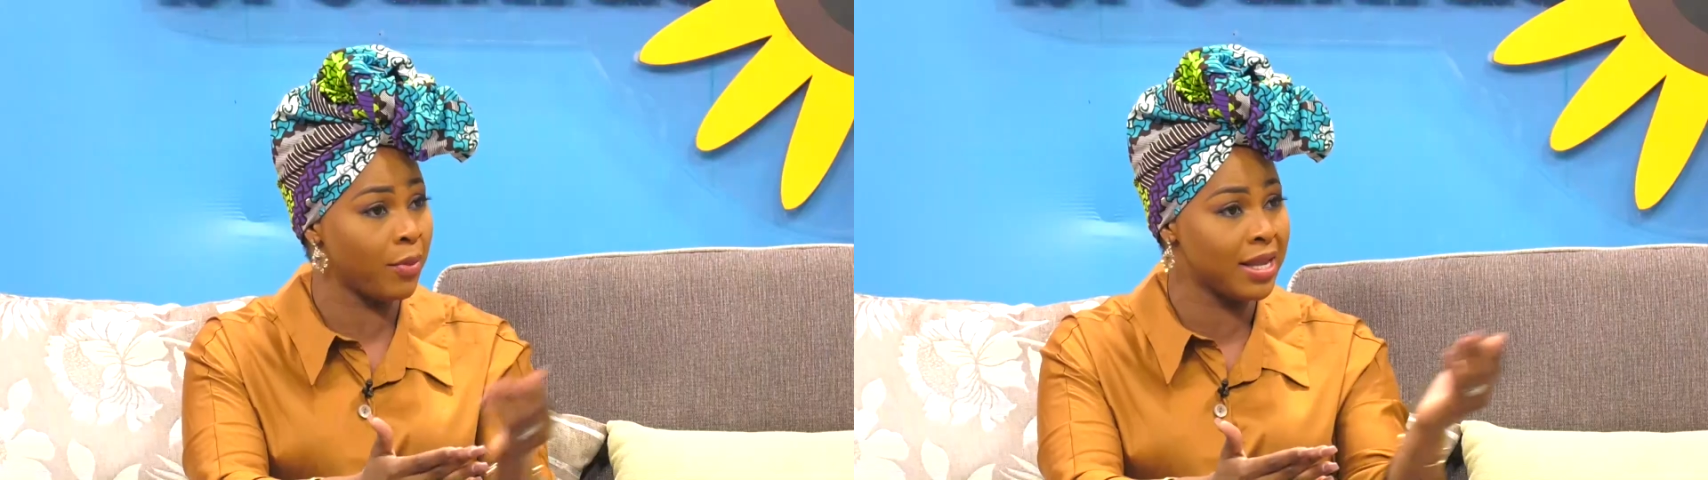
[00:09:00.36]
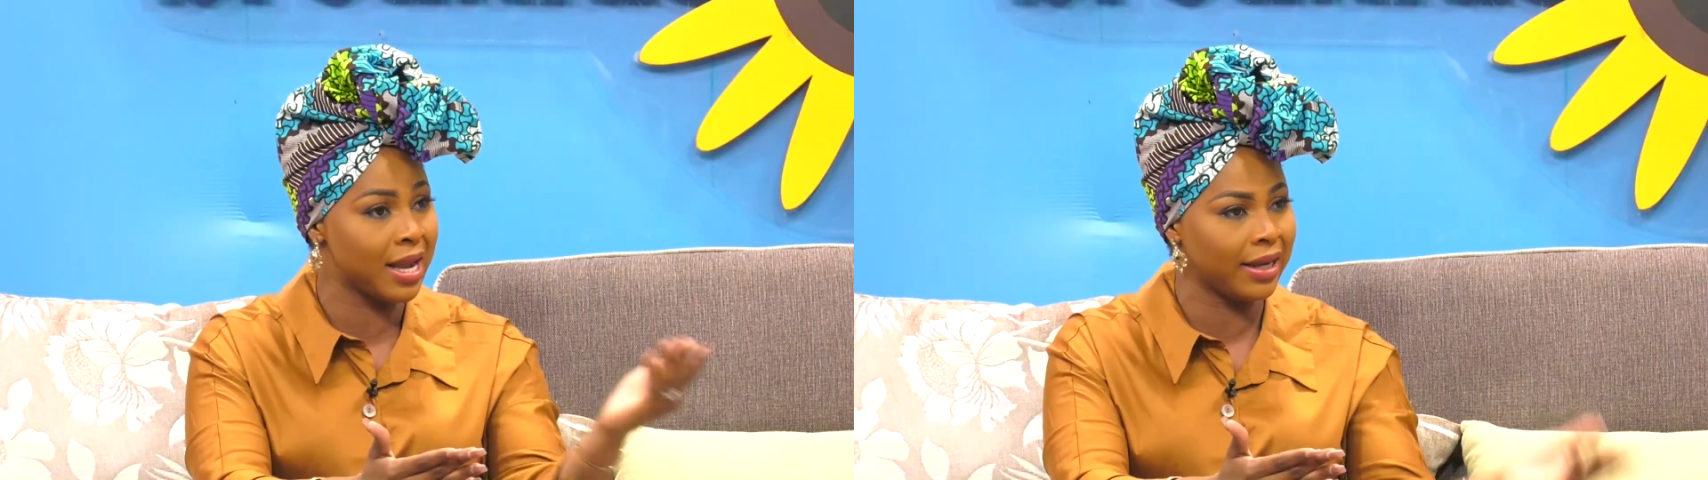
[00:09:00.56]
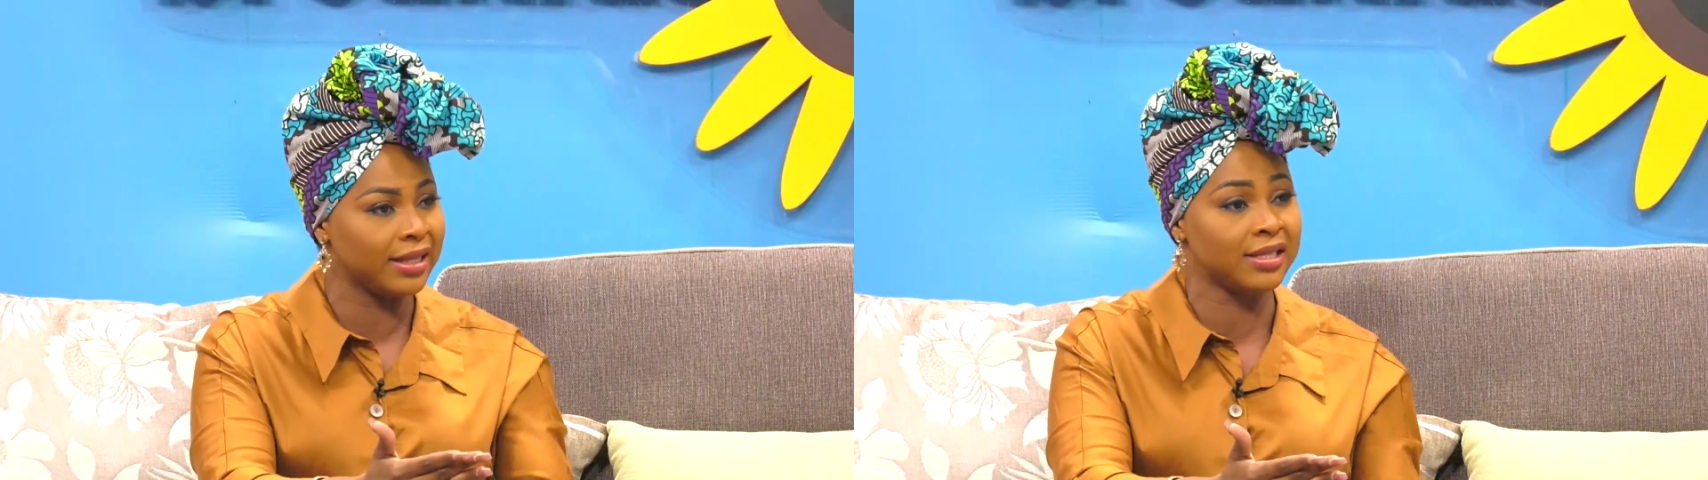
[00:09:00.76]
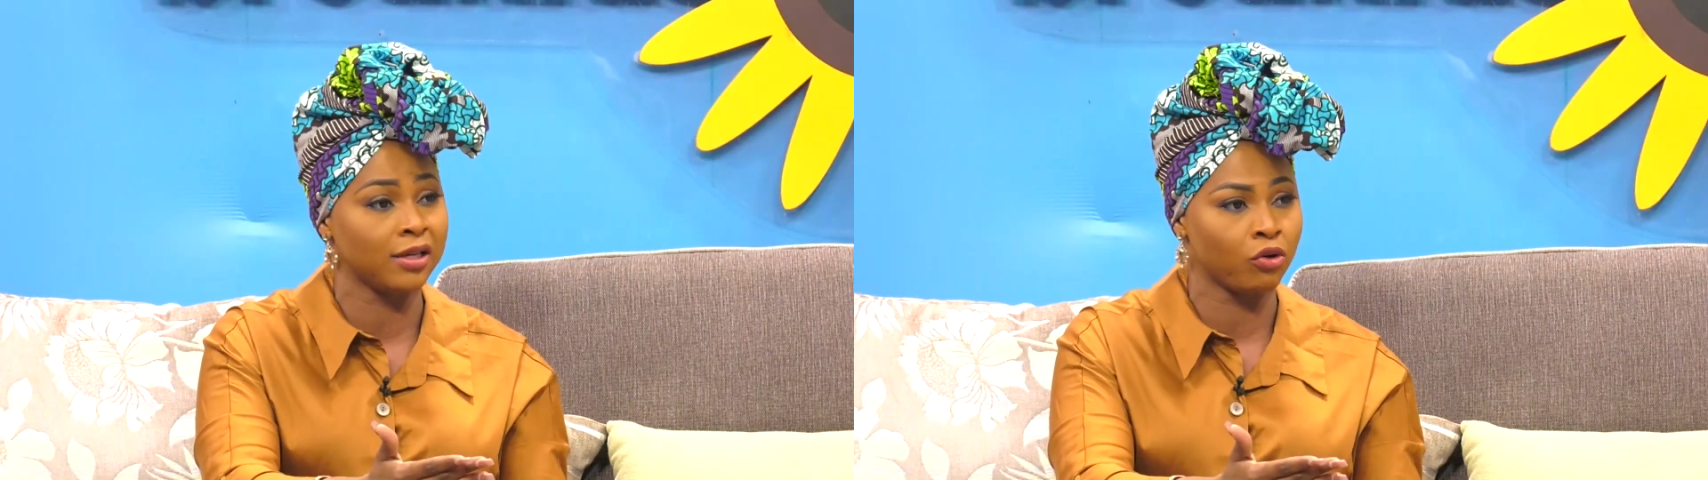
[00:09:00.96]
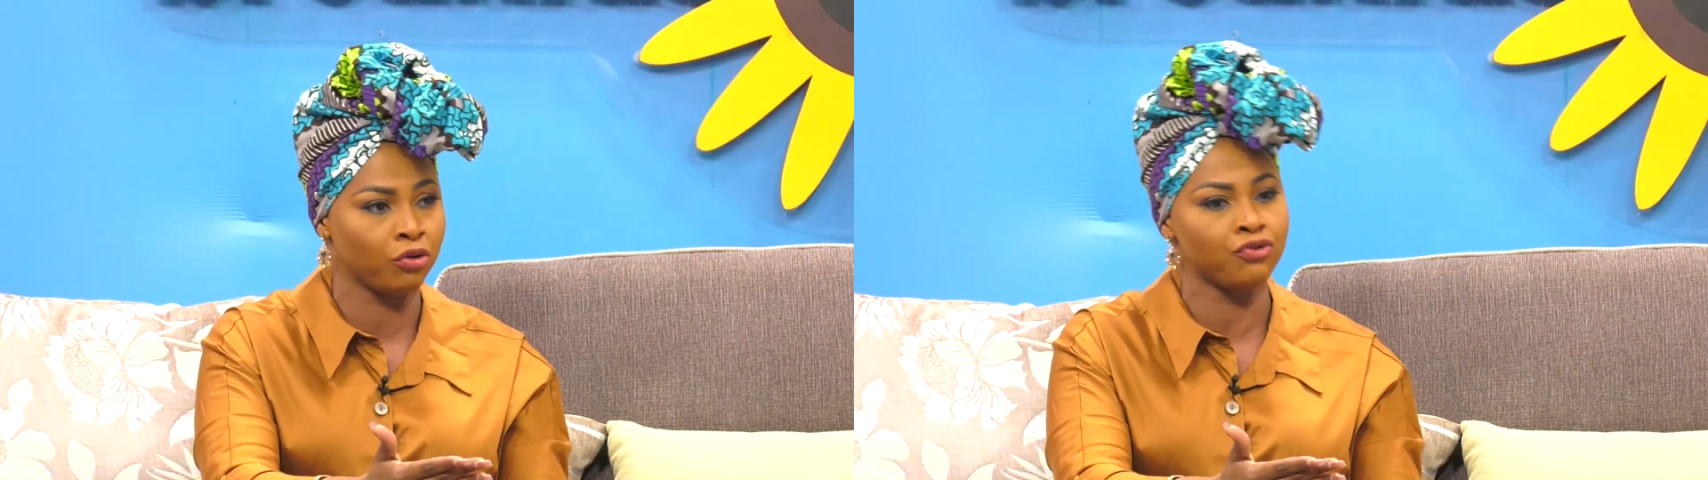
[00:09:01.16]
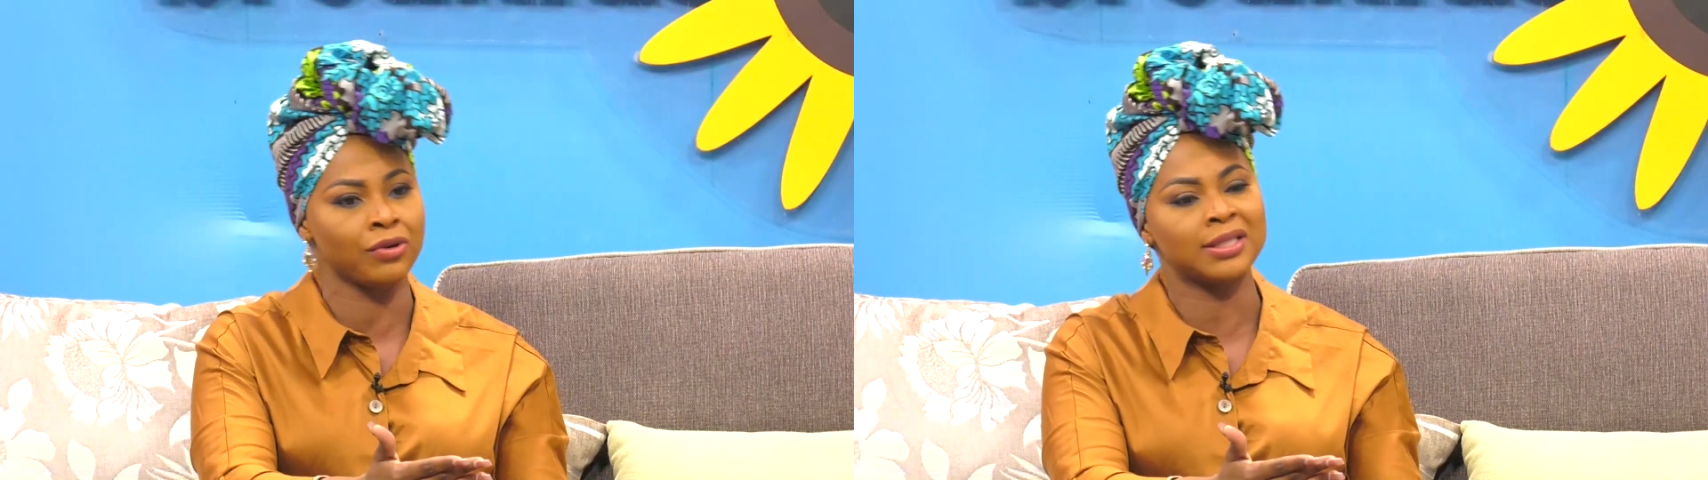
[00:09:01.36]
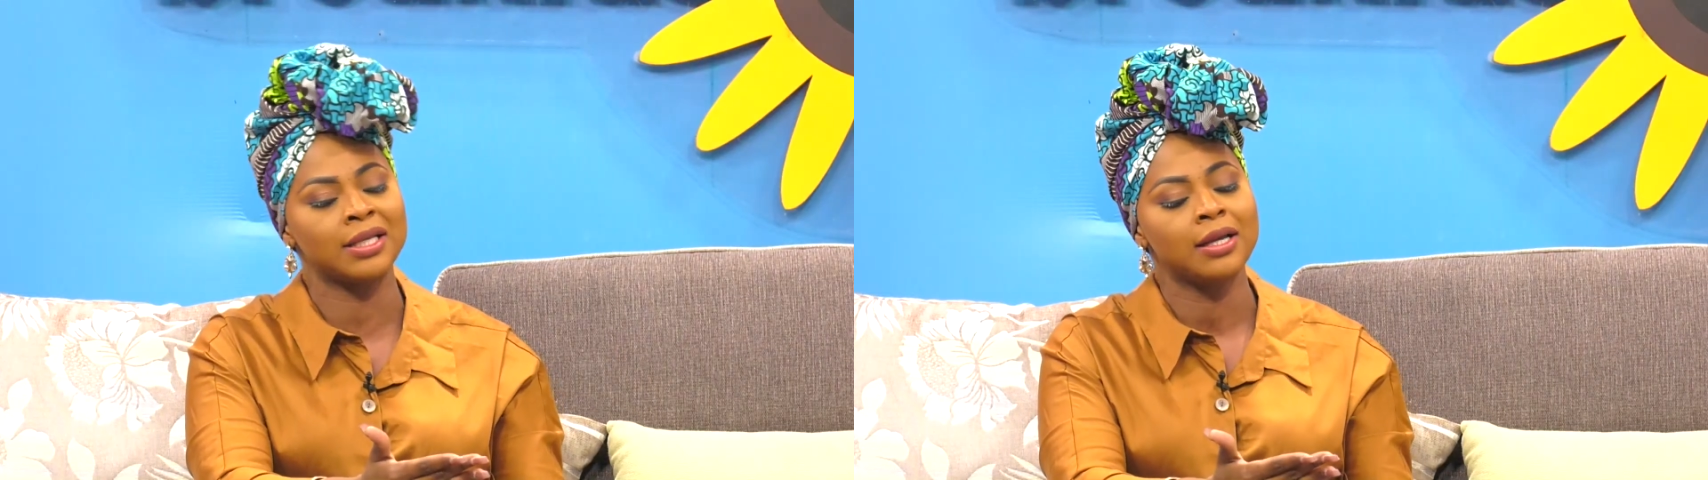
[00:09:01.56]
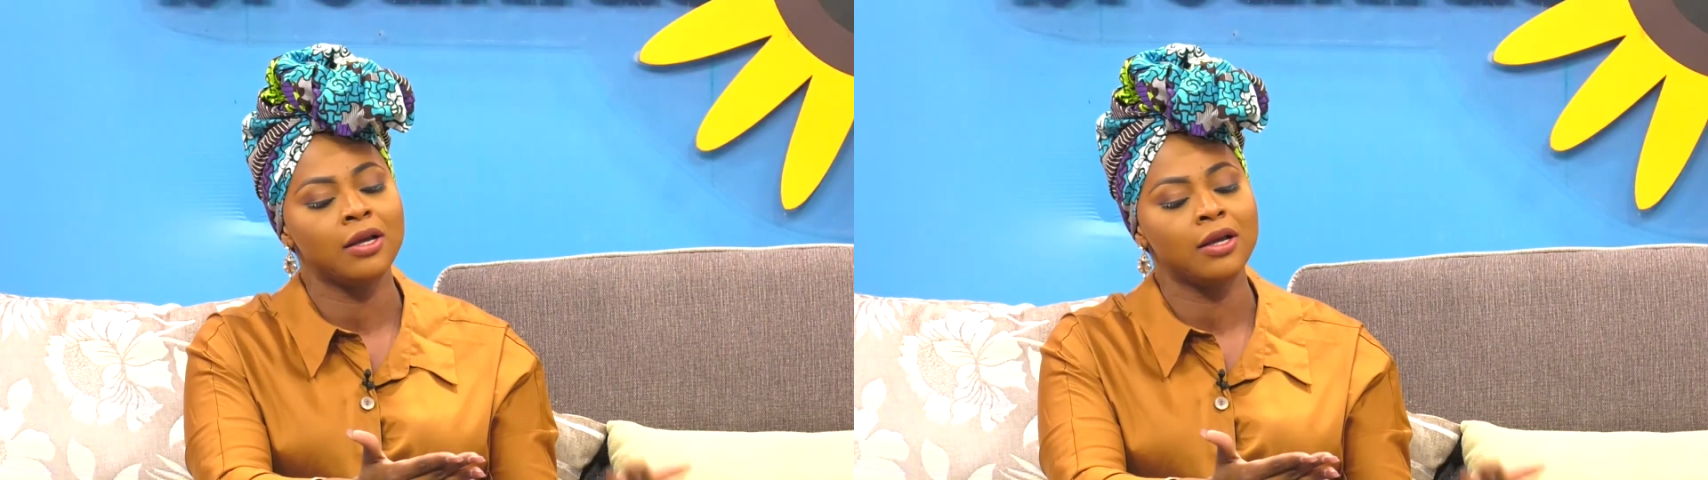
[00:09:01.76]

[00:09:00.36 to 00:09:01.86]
benya ATL contract